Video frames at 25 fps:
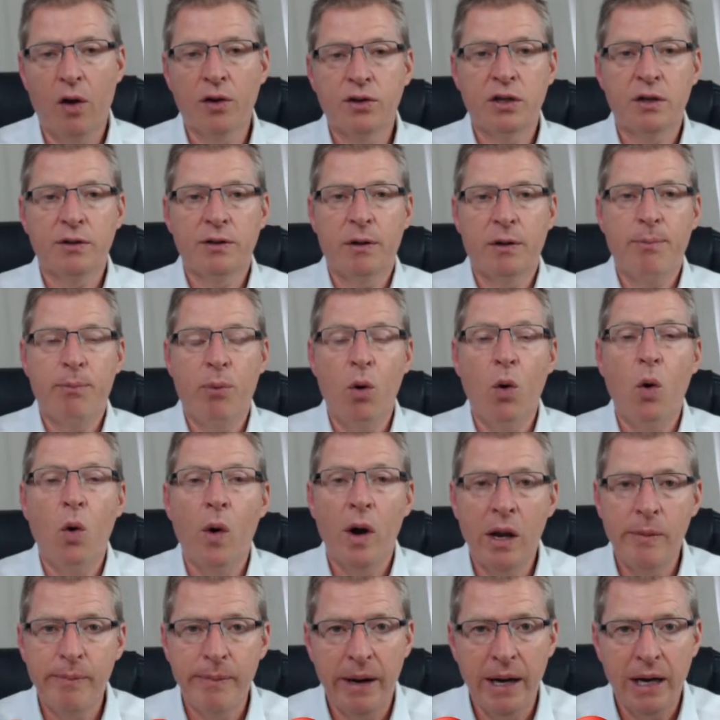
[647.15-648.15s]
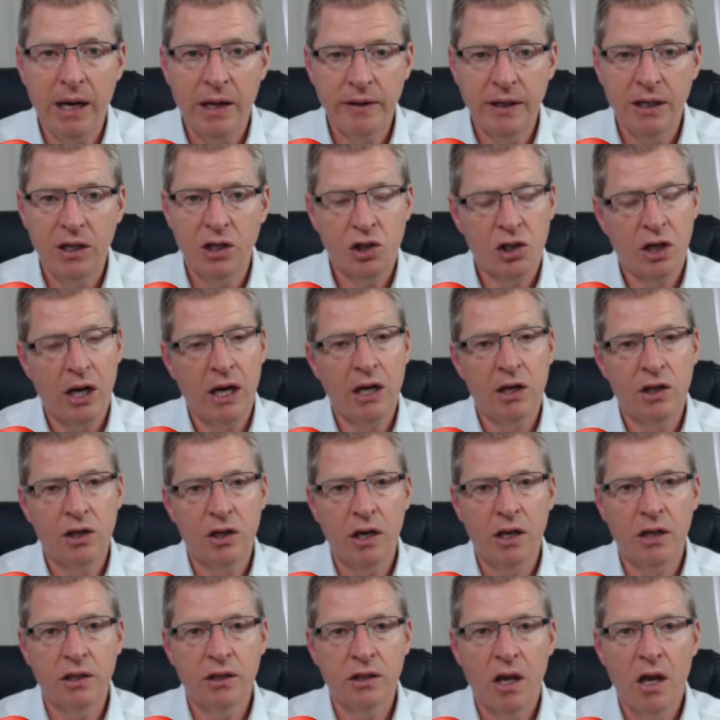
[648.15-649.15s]
support in making these
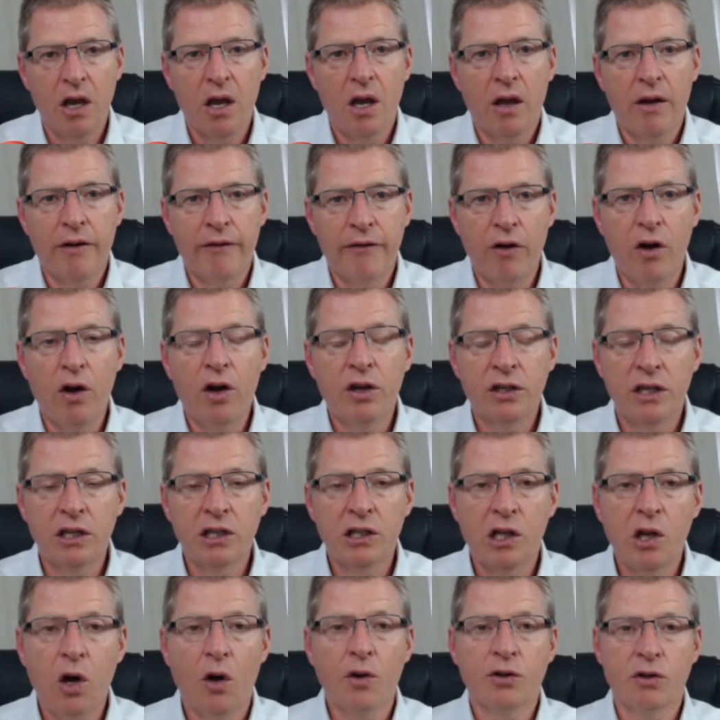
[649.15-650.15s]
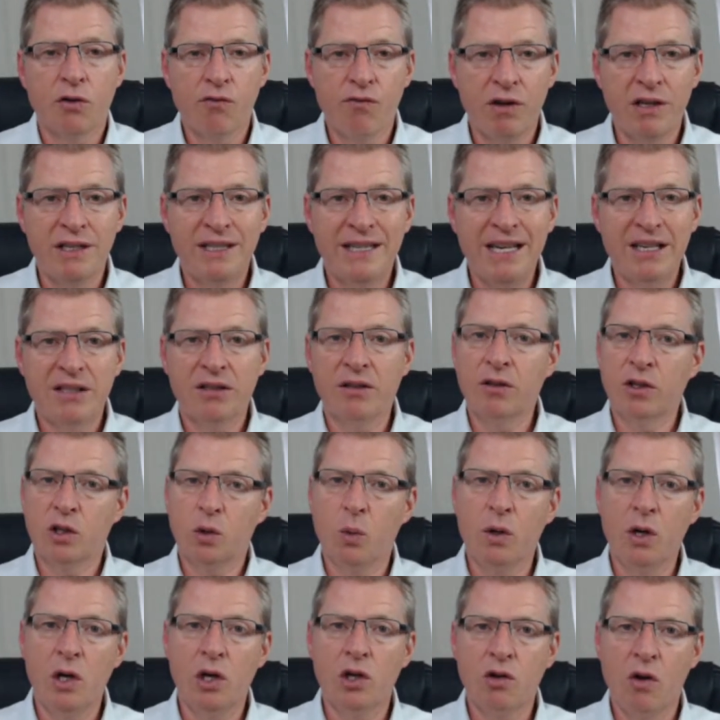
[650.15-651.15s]
changes versus lots of resistance
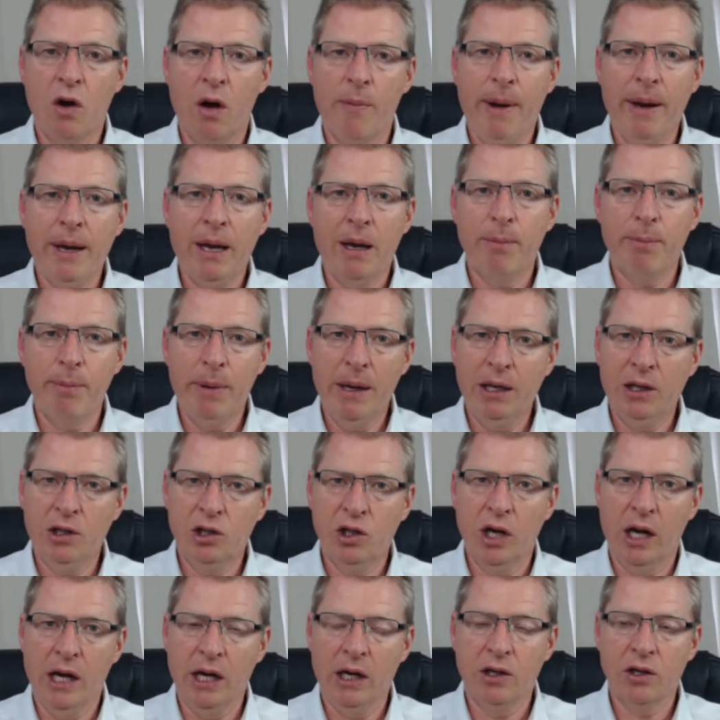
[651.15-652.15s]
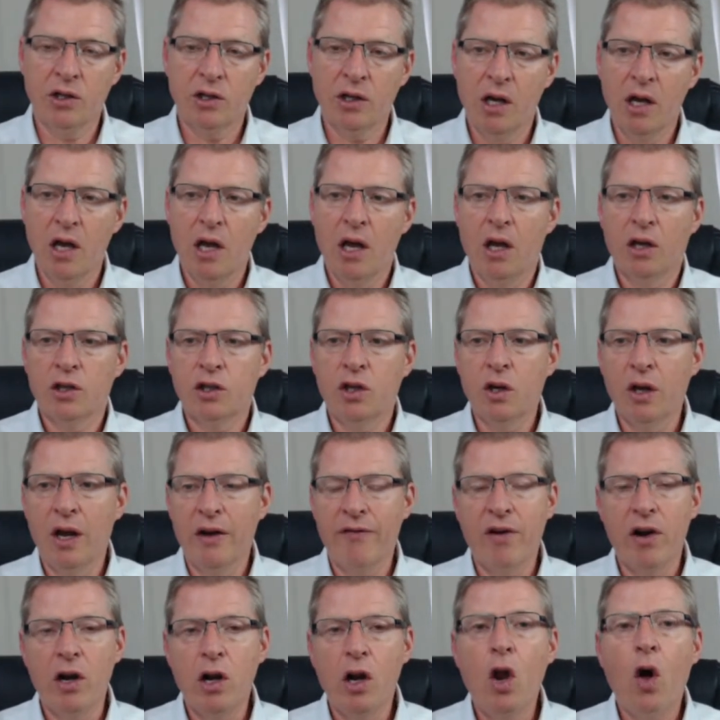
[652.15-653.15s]
when you try and make a big change. So you
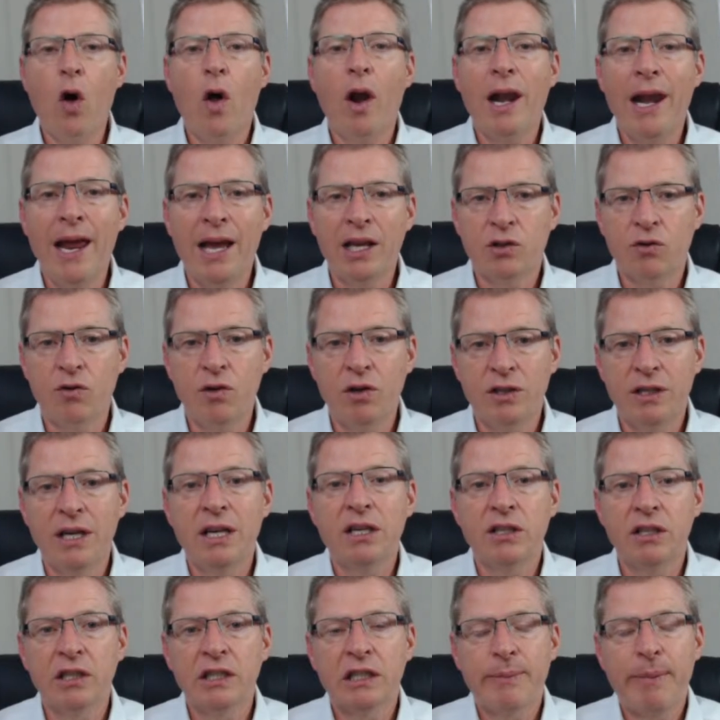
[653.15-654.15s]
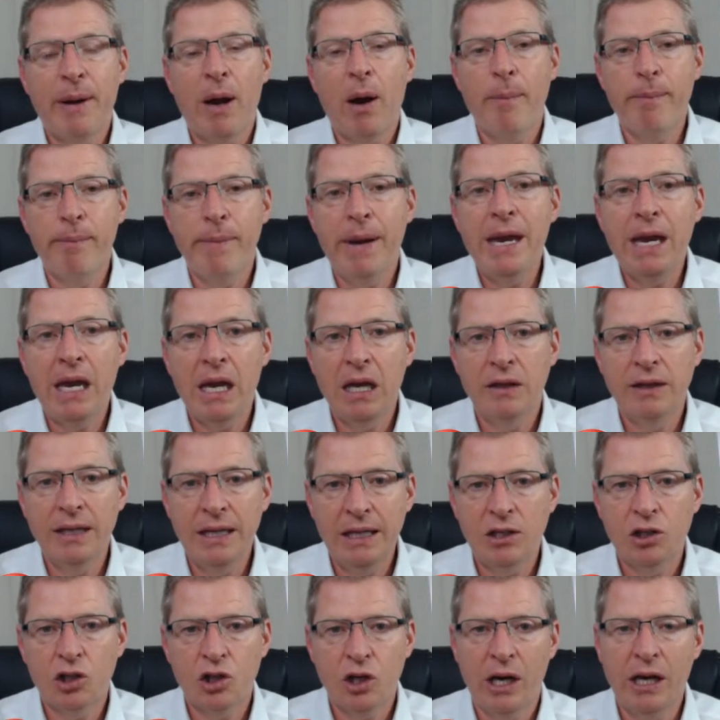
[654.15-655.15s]
have a lot less resistance about making
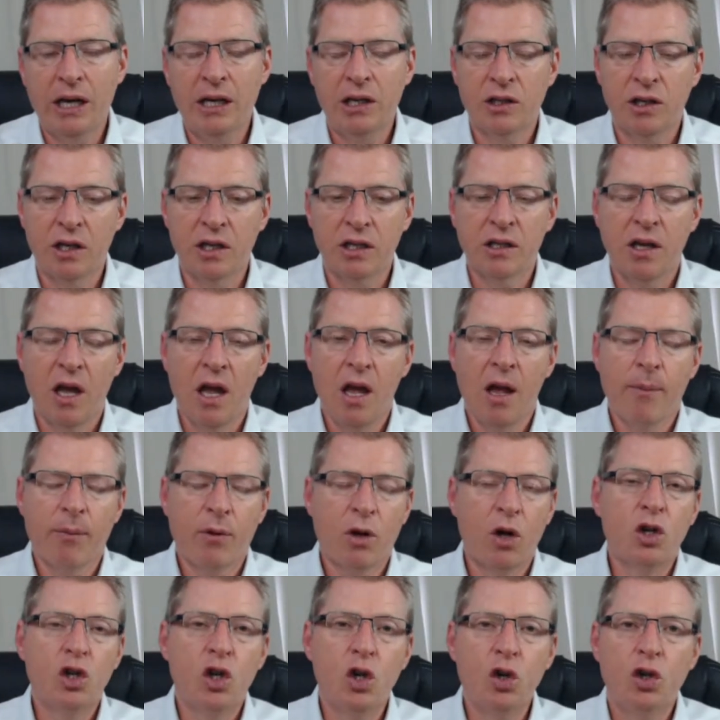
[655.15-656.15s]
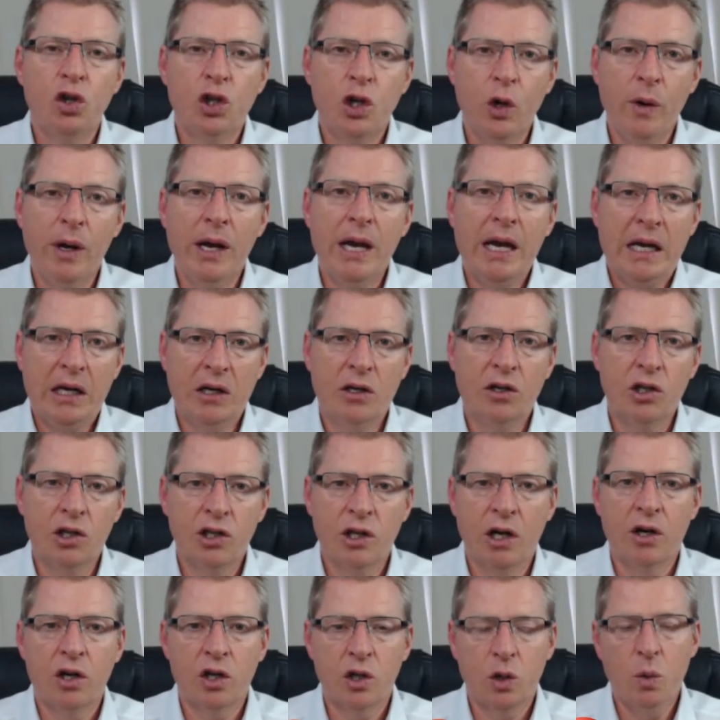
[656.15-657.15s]
these changes because you do it in
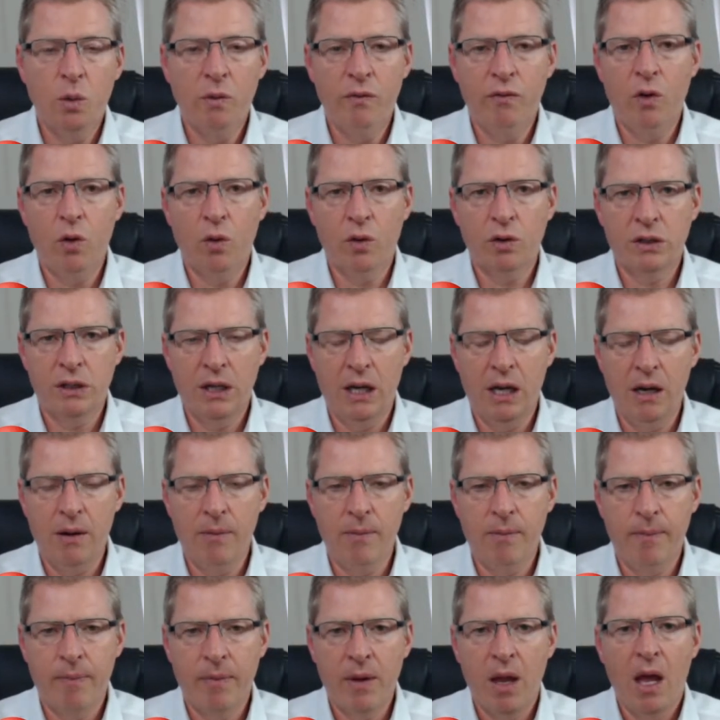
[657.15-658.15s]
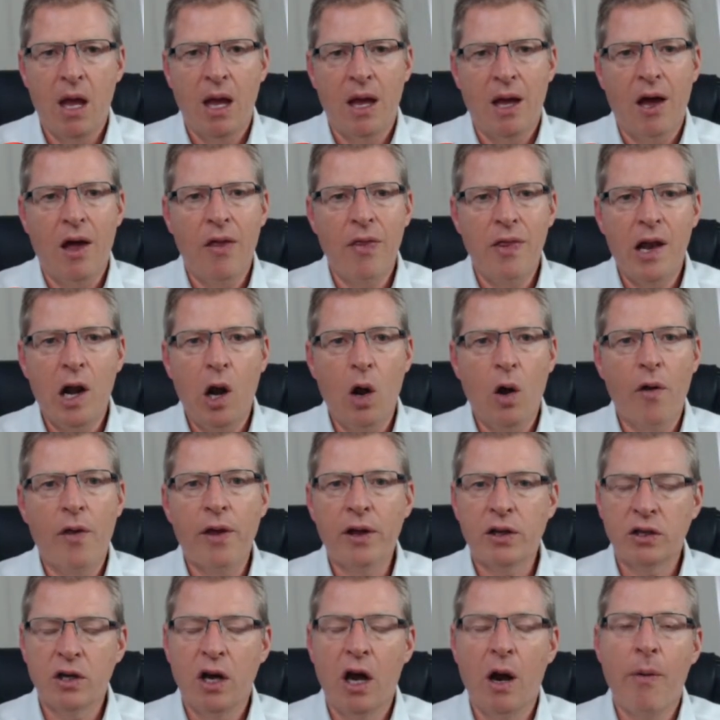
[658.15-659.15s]
conjunction with your team. And a lot of
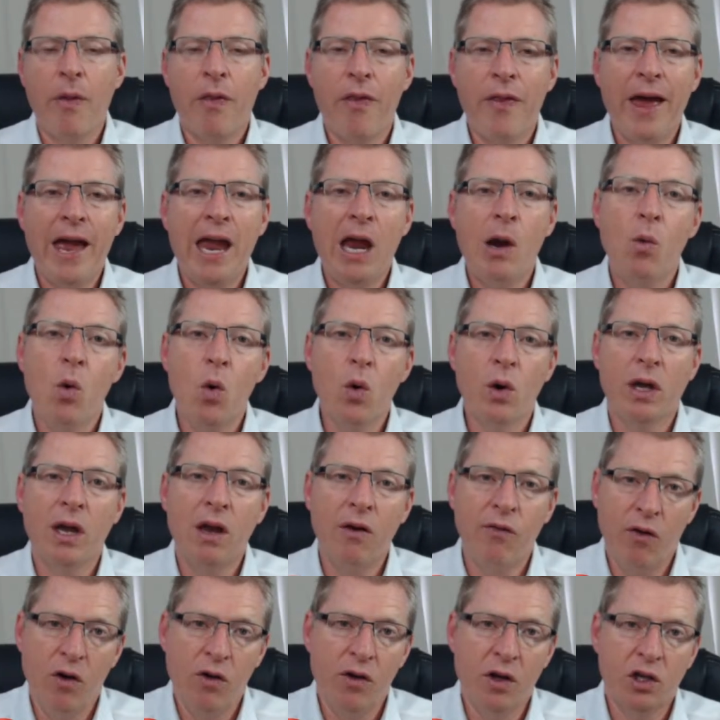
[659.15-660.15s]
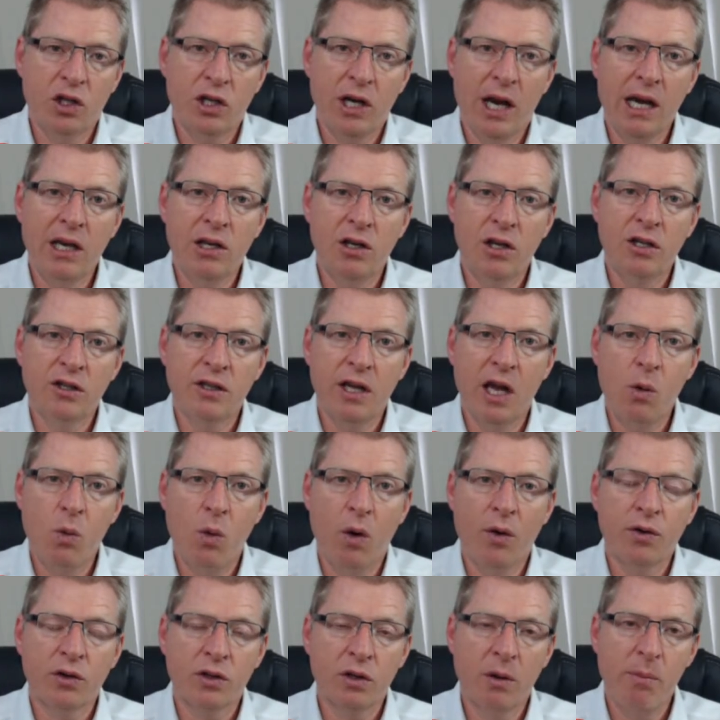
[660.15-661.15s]
the time, they will give you the changes they
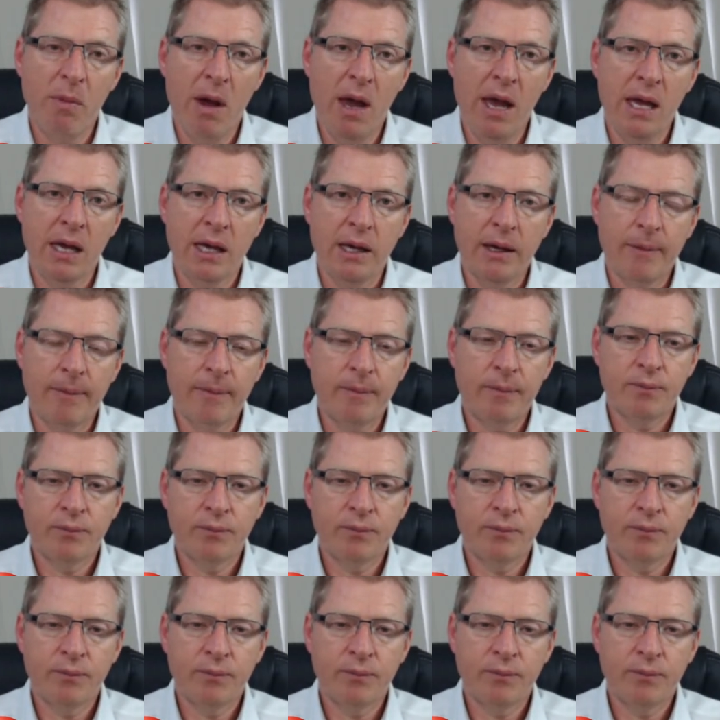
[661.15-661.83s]
want to make.